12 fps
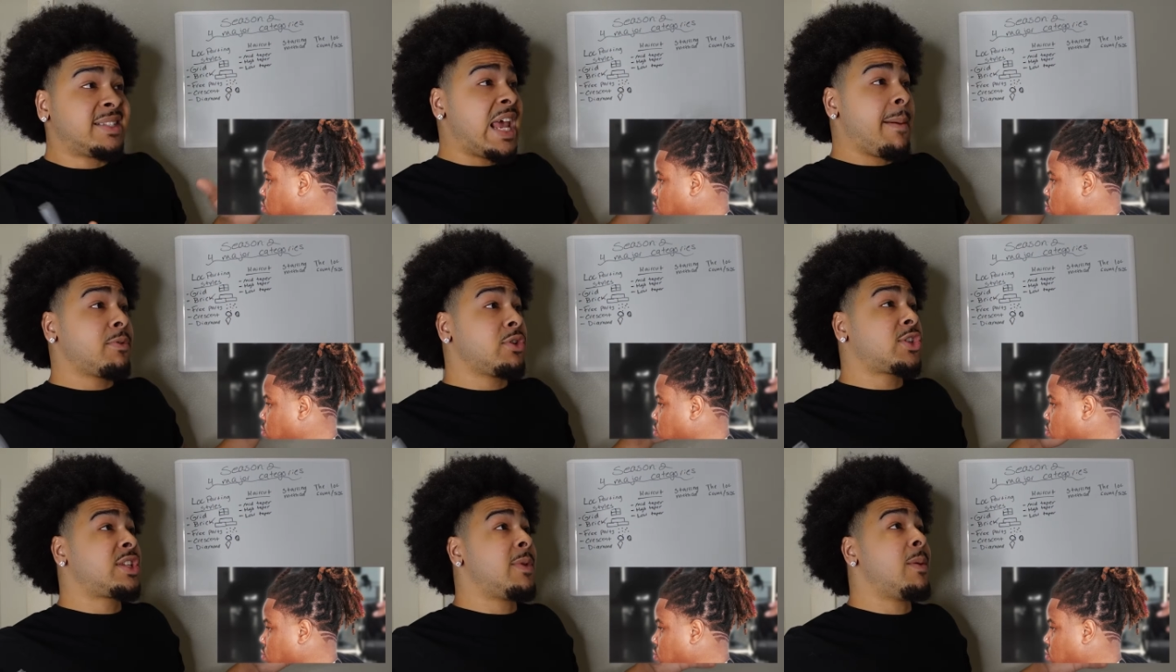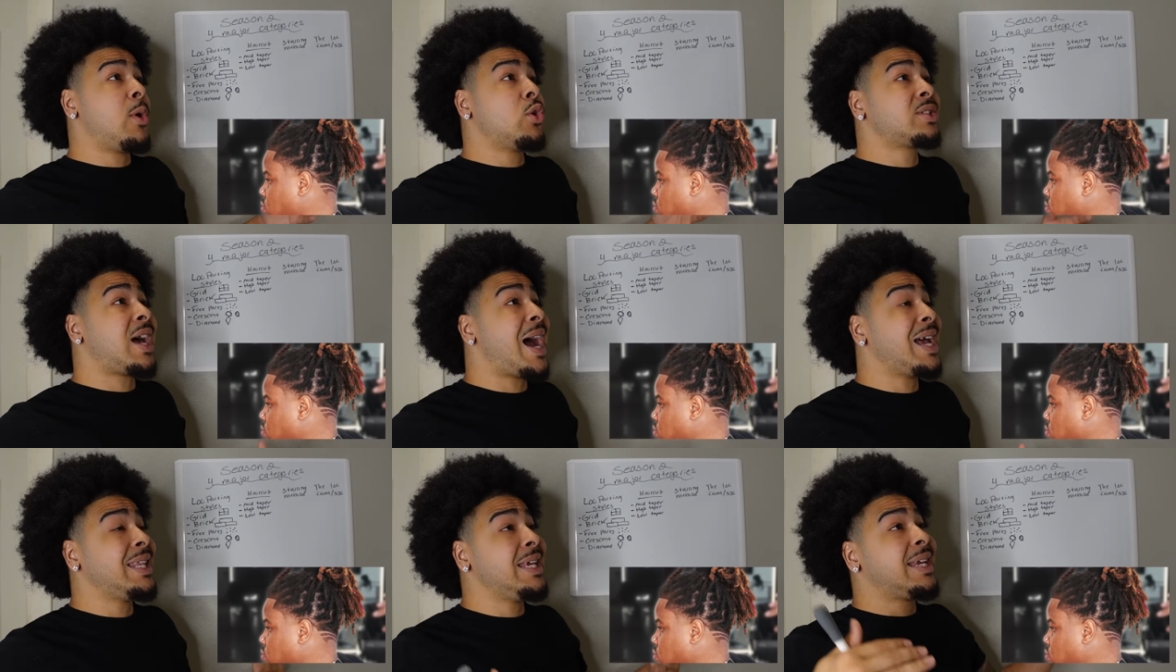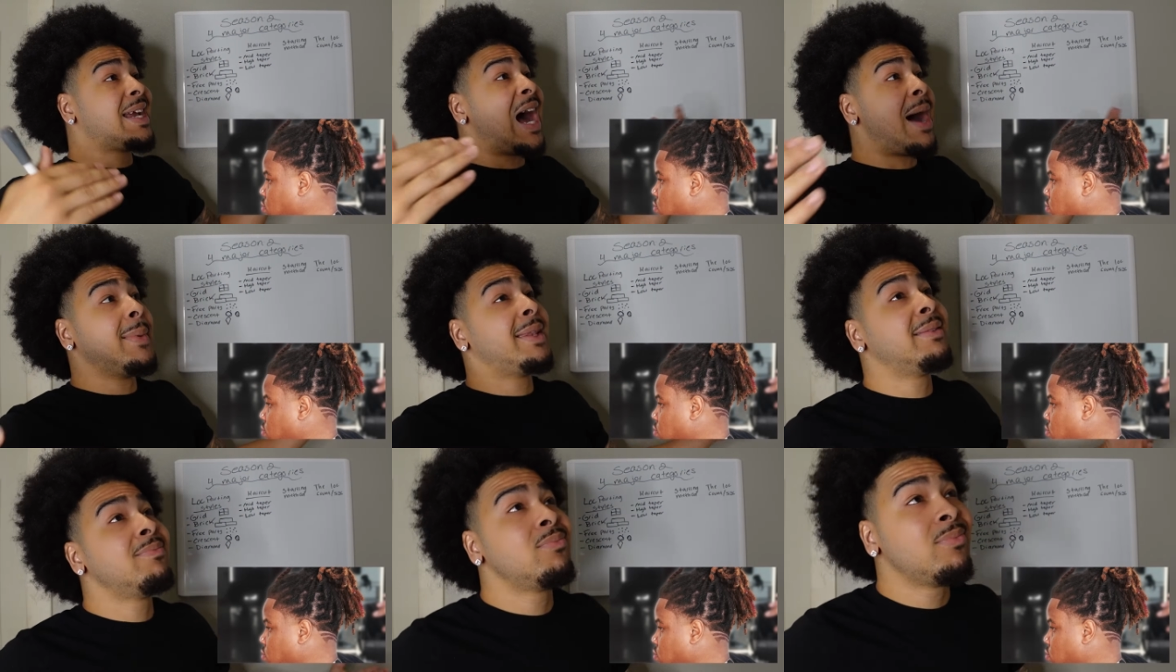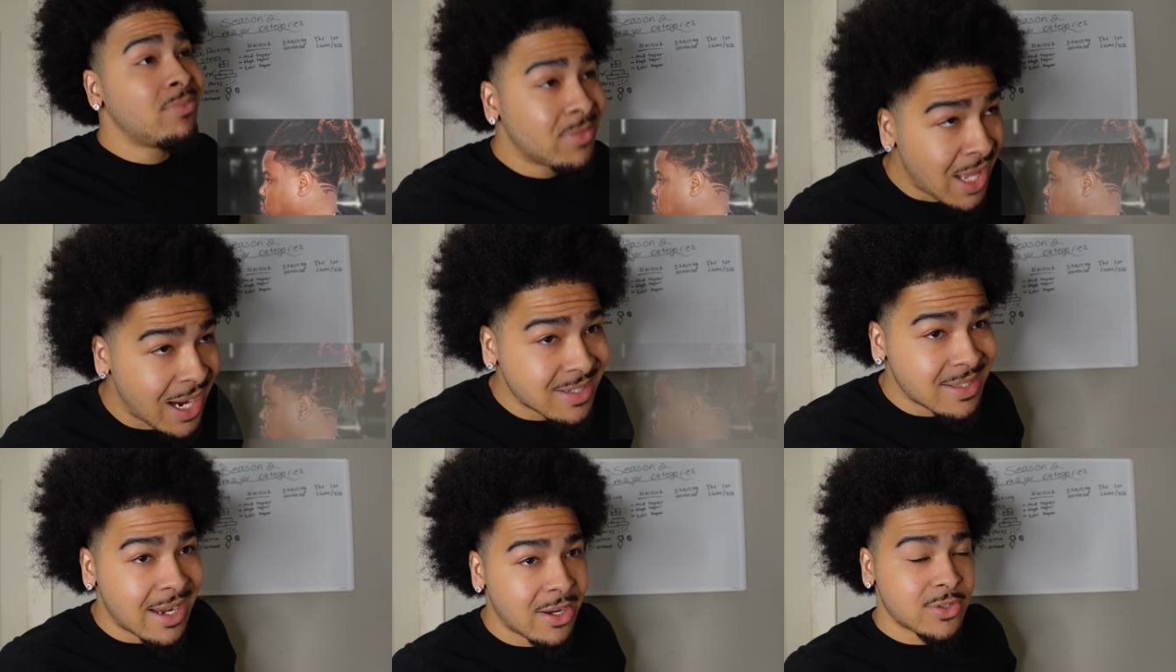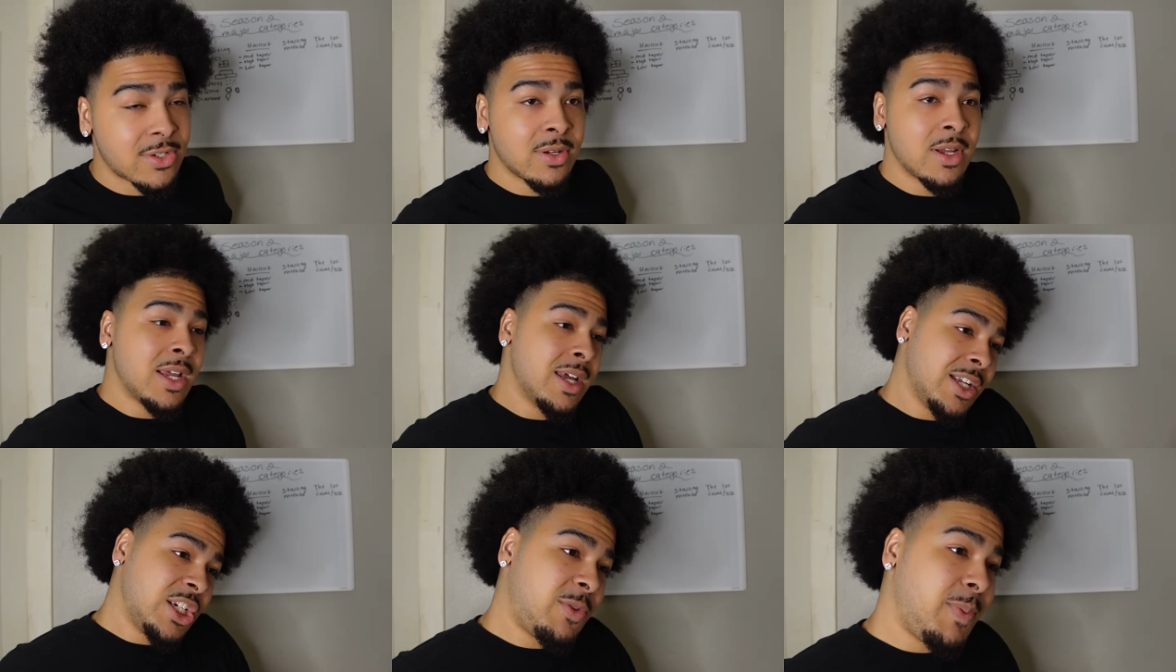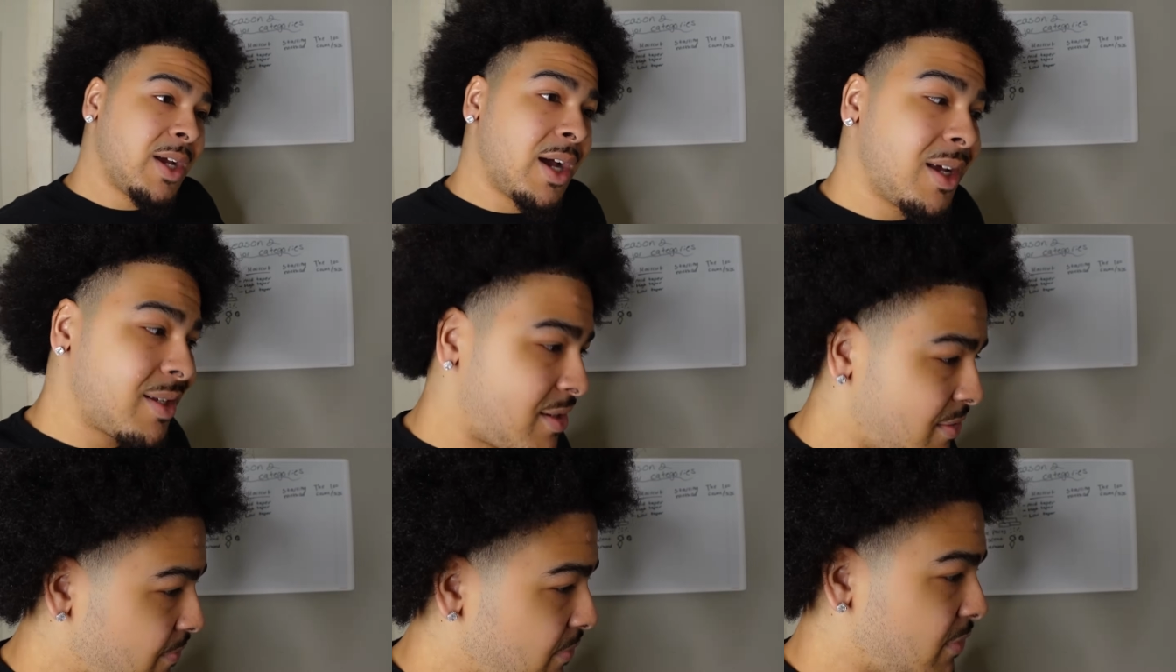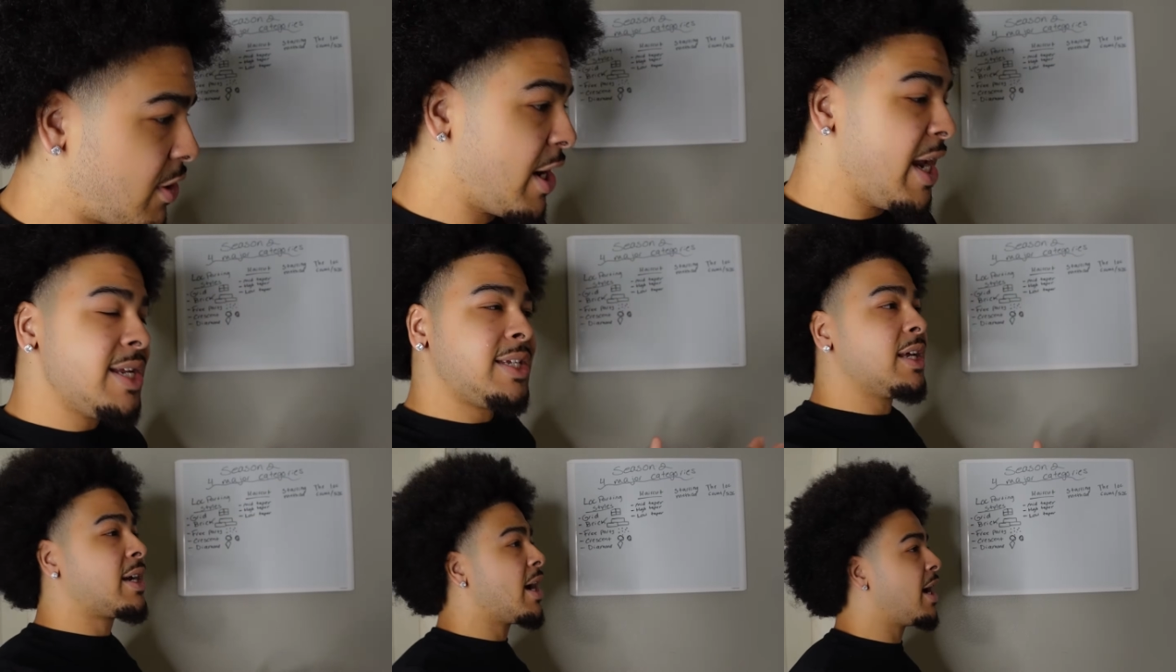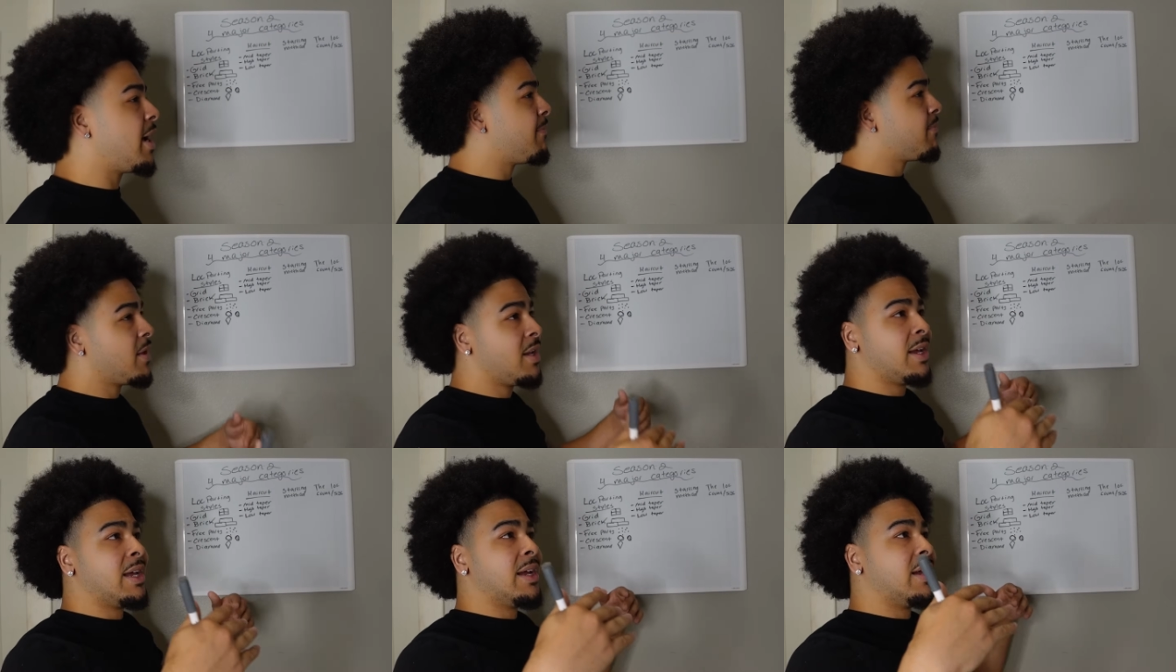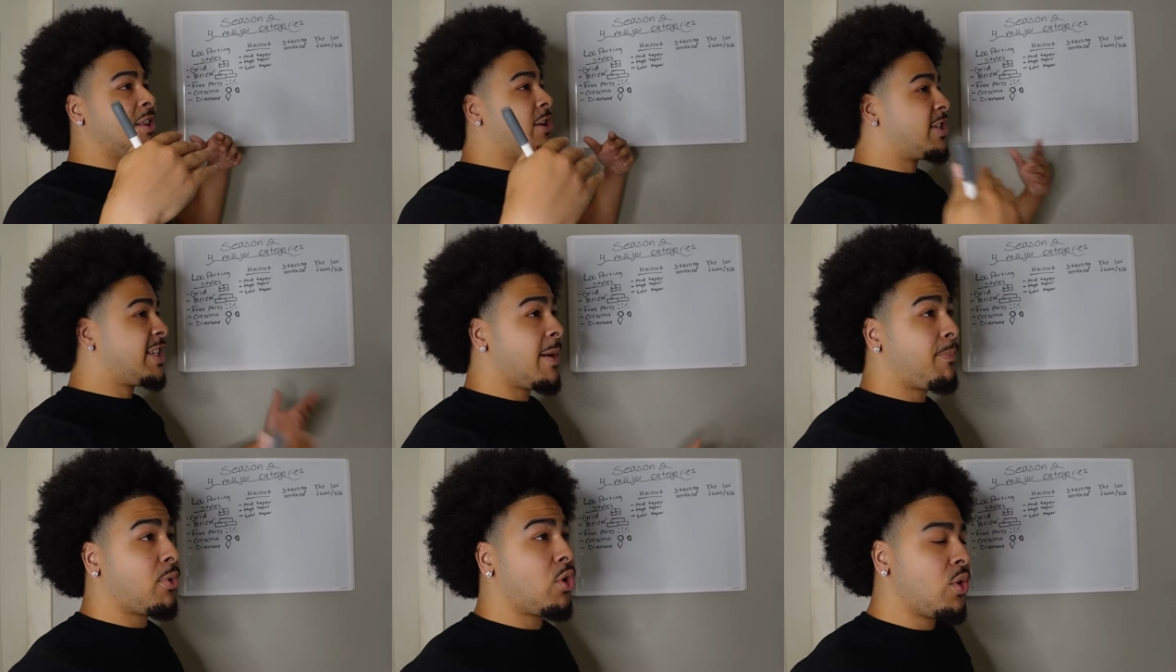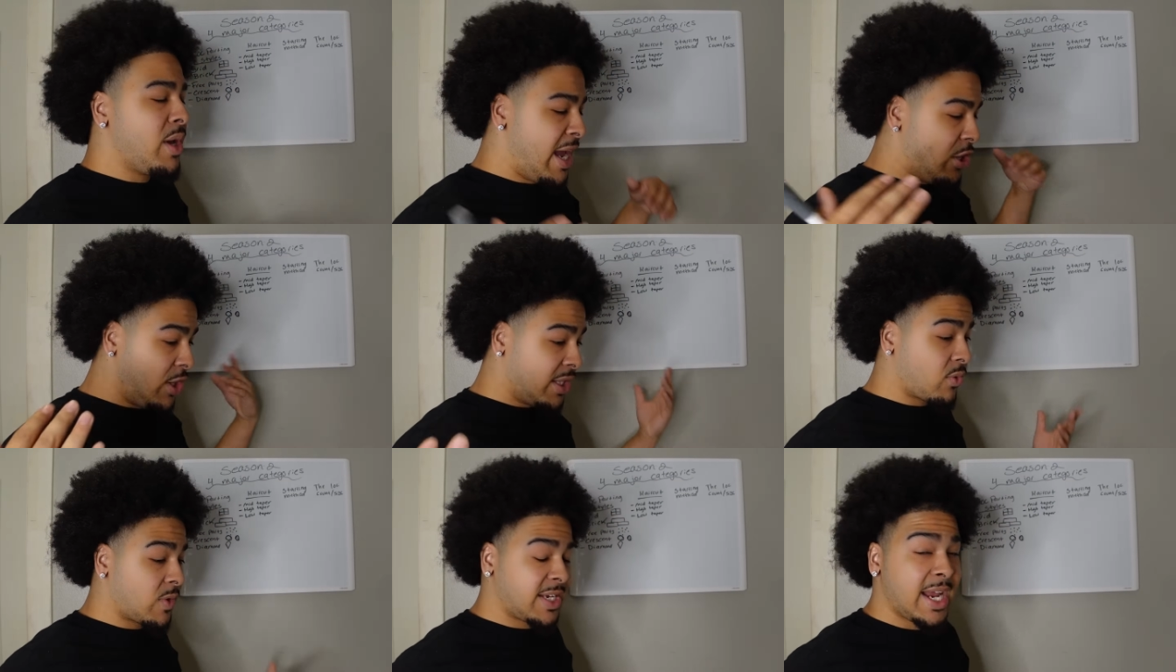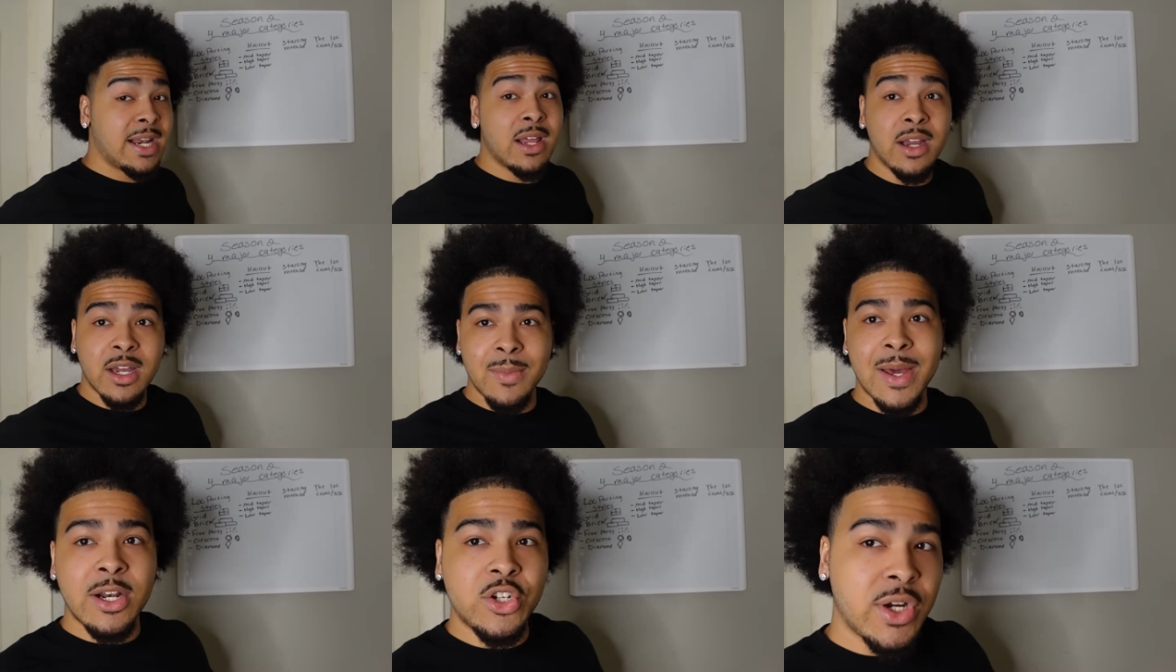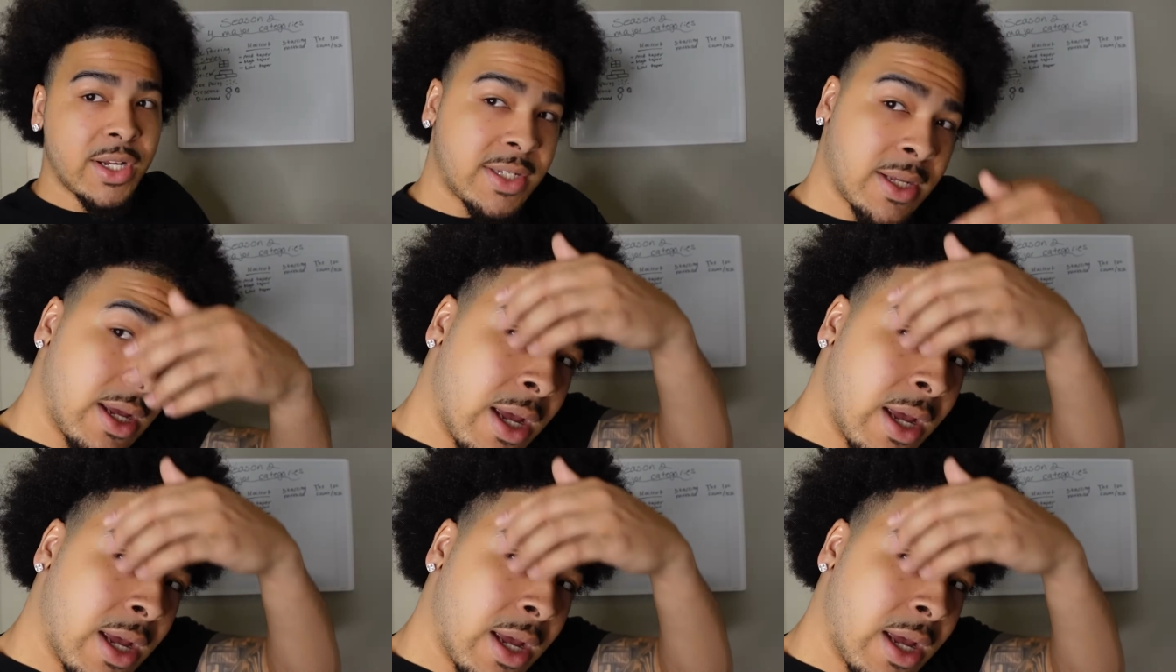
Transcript: Tapers are some of the most highly common lock styles just because they're easy to cut, they're simple, and you get to retain a good amount of dreads.